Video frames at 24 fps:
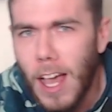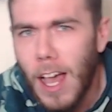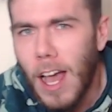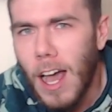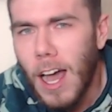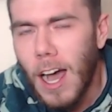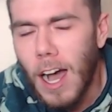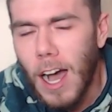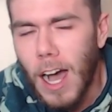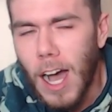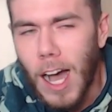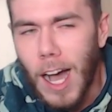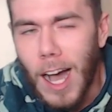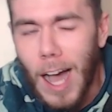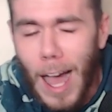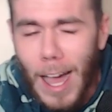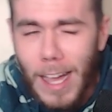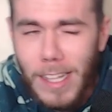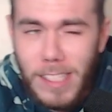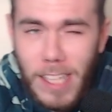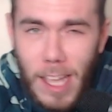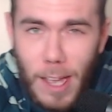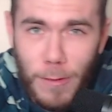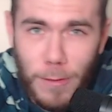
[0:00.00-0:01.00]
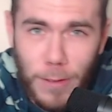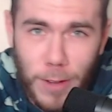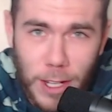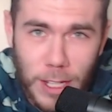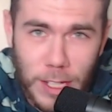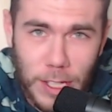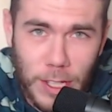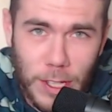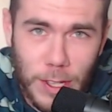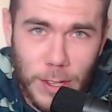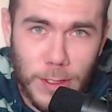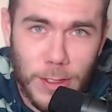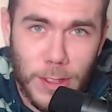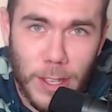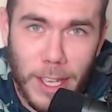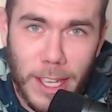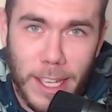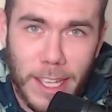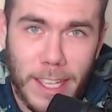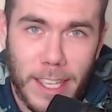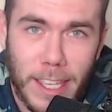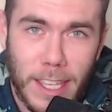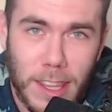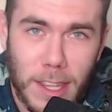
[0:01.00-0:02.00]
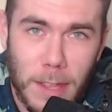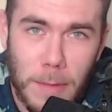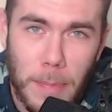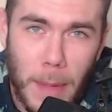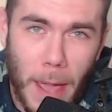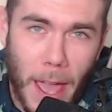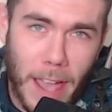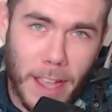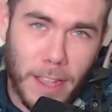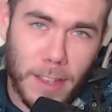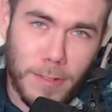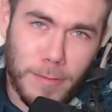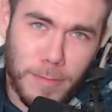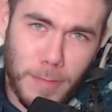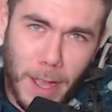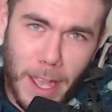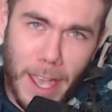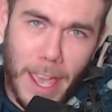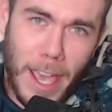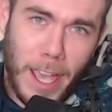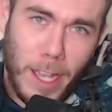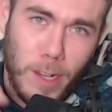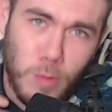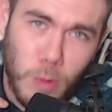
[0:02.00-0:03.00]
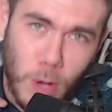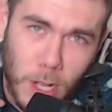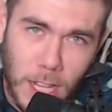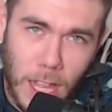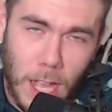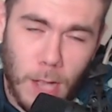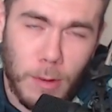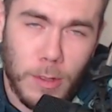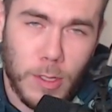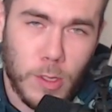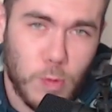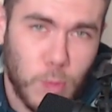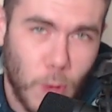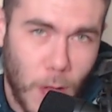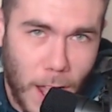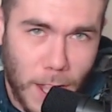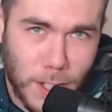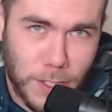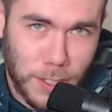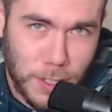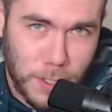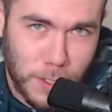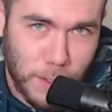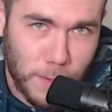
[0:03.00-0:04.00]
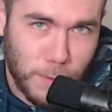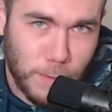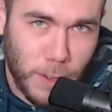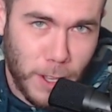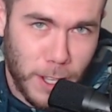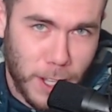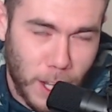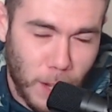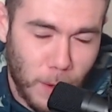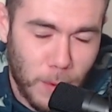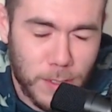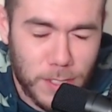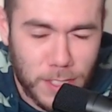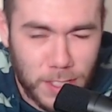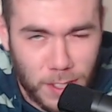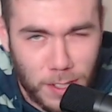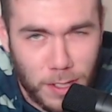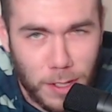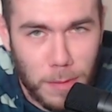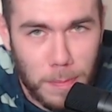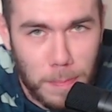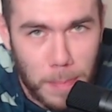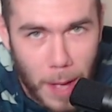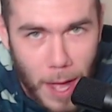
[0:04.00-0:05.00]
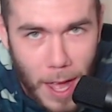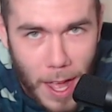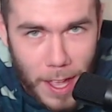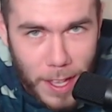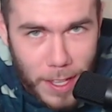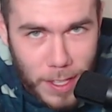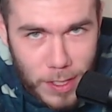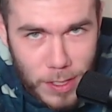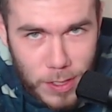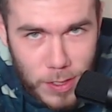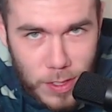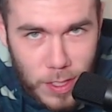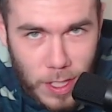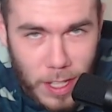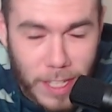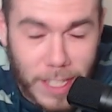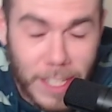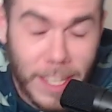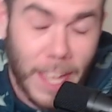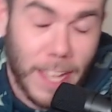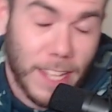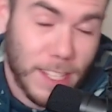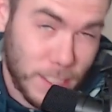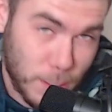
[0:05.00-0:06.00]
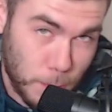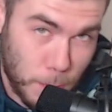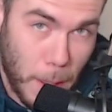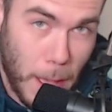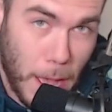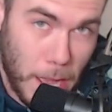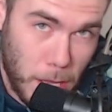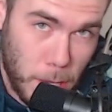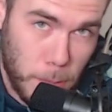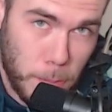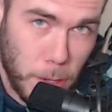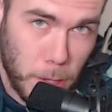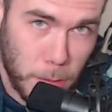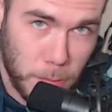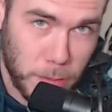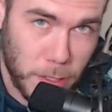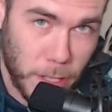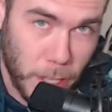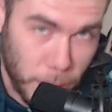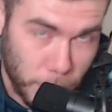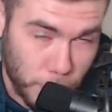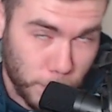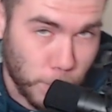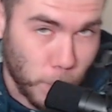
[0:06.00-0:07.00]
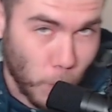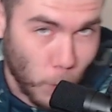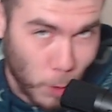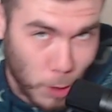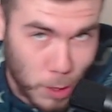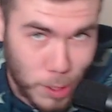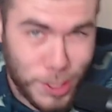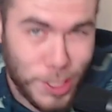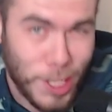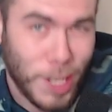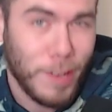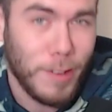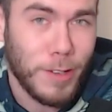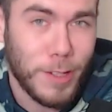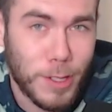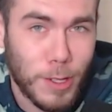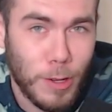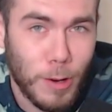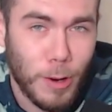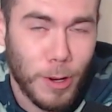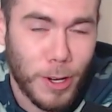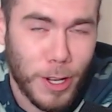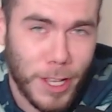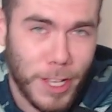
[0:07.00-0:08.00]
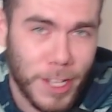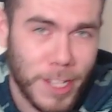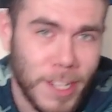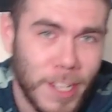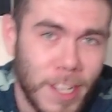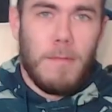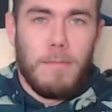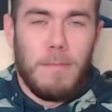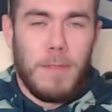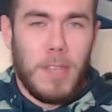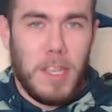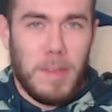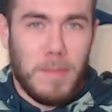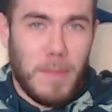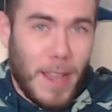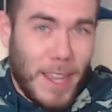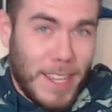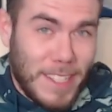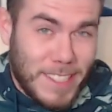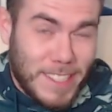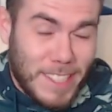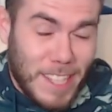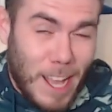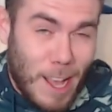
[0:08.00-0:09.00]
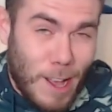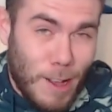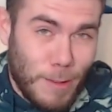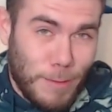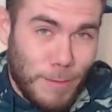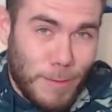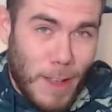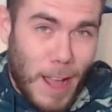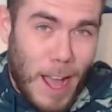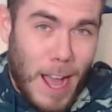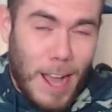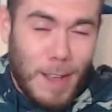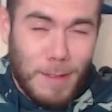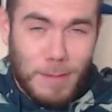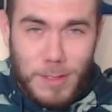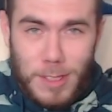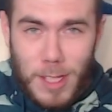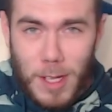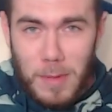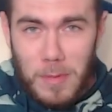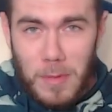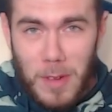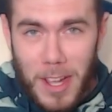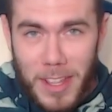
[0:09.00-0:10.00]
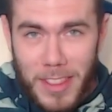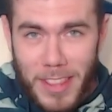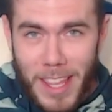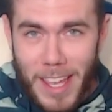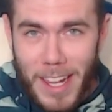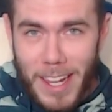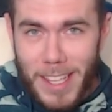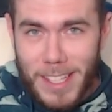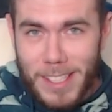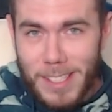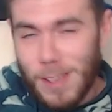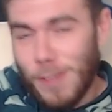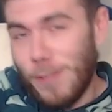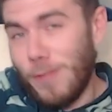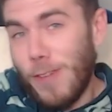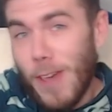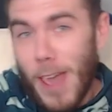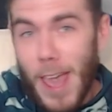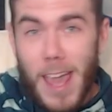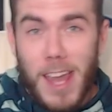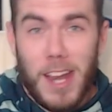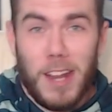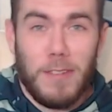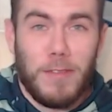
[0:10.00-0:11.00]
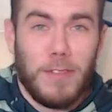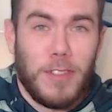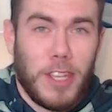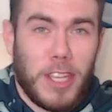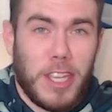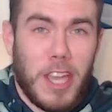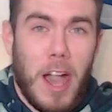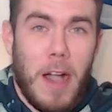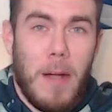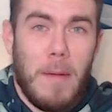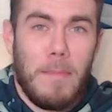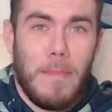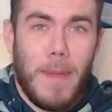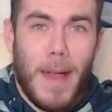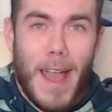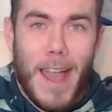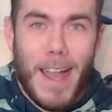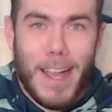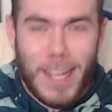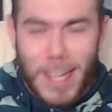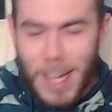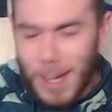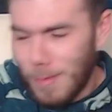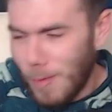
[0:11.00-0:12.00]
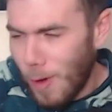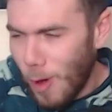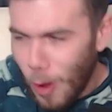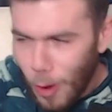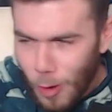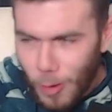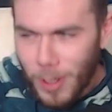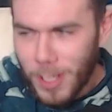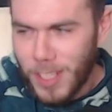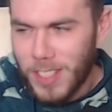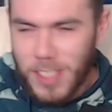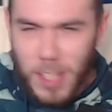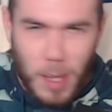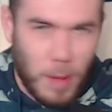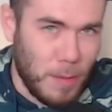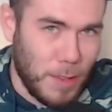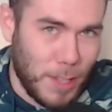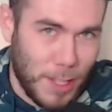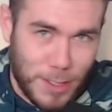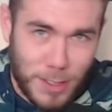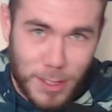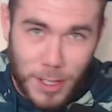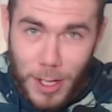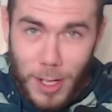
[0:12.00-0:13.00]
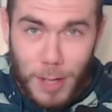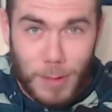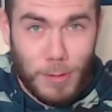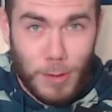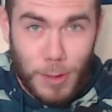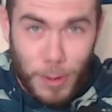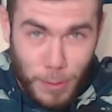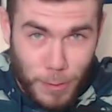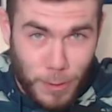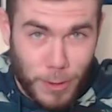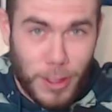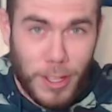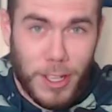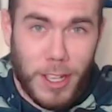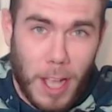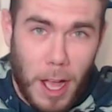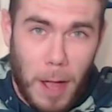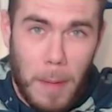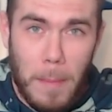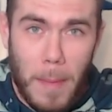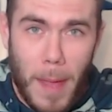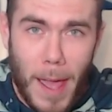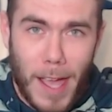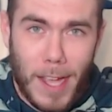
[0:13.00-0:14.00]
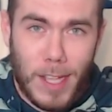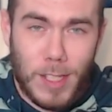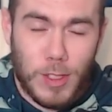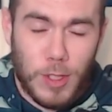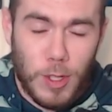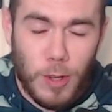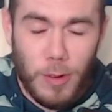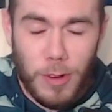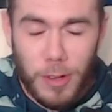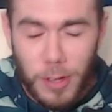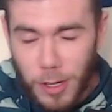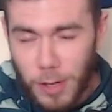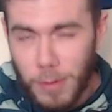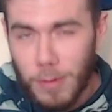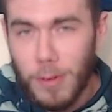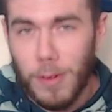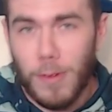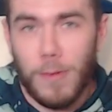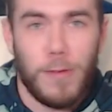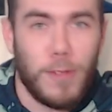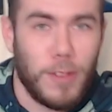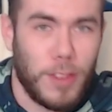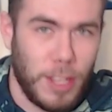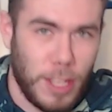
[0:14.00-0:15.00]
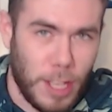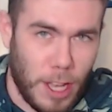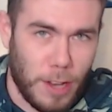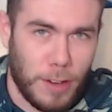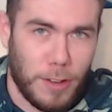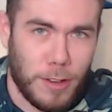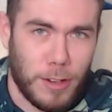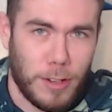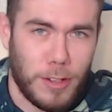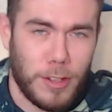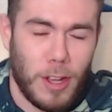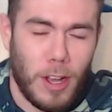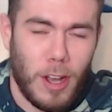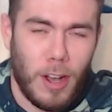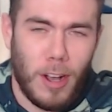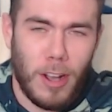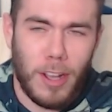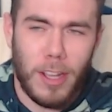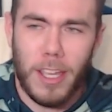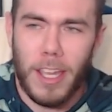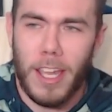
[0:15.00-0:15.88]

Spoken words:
I definitely think in the back of my head while I was watching the fight, I was a little biased against Paddy Pimblett and for Jared Gordon. Me, myself, I'm someone that is a fan of the comeback. I'm always someone that's going to root for the comeback story or root for the underdog.